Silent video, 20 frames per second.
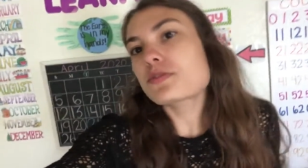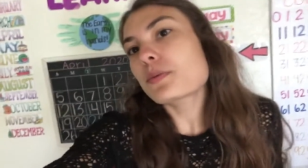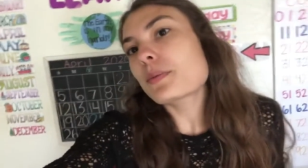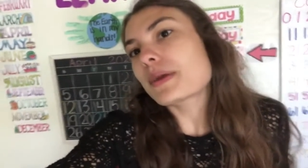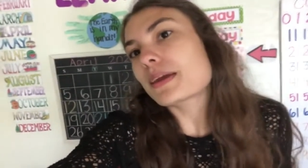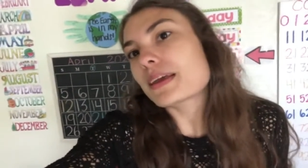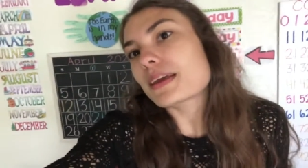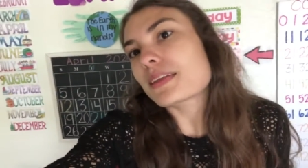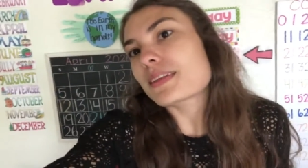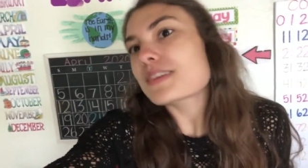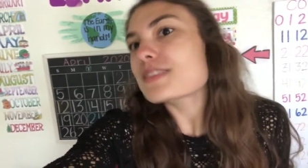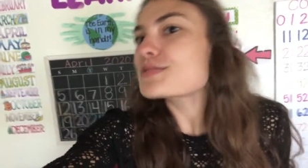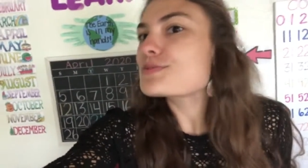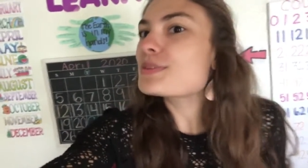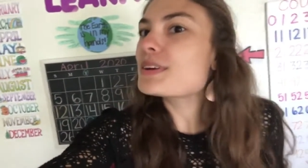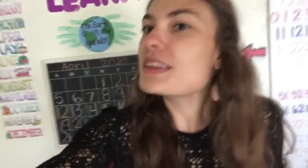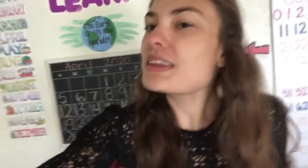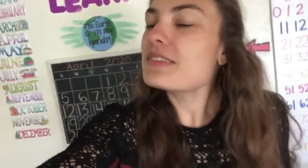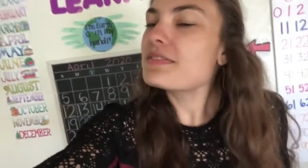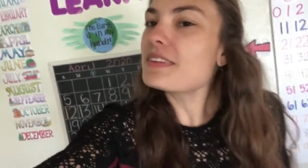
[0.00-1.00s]
making this
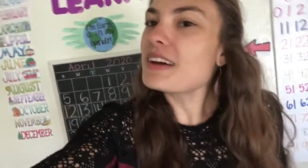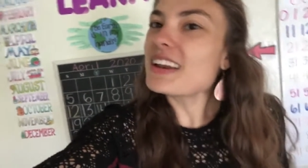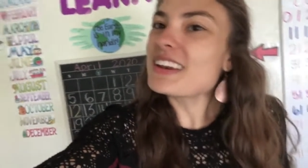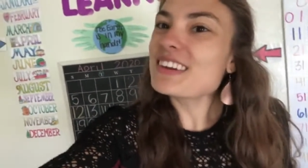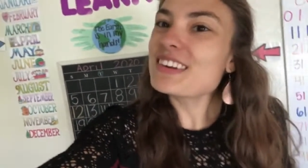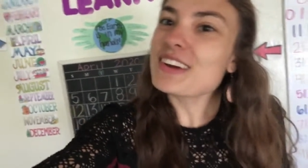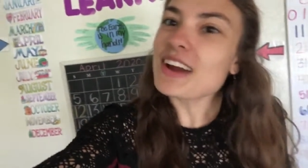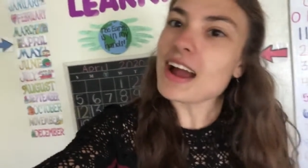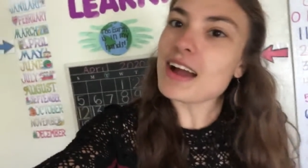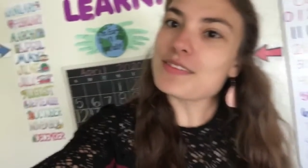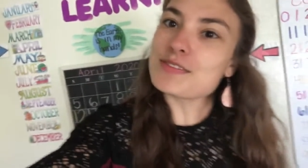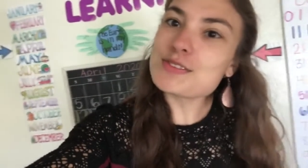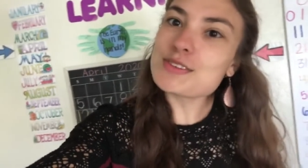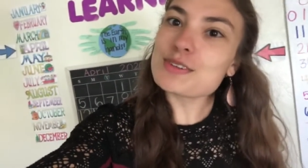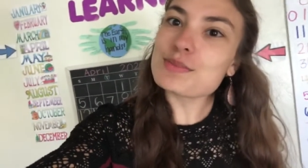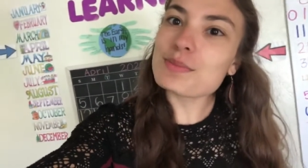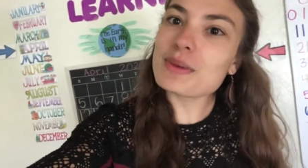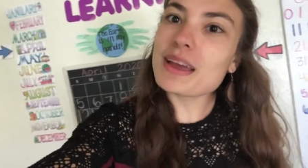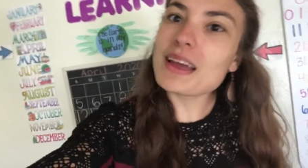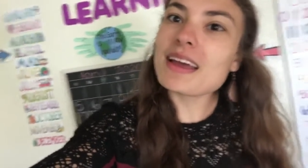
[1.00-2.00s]
really fun crafts
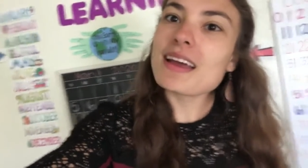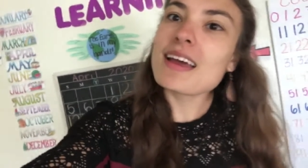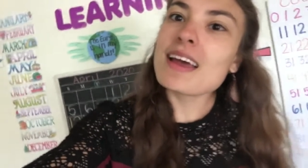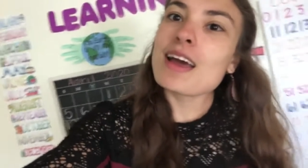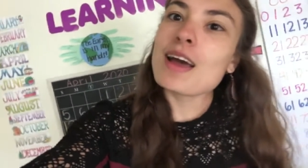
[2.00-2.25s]
with me.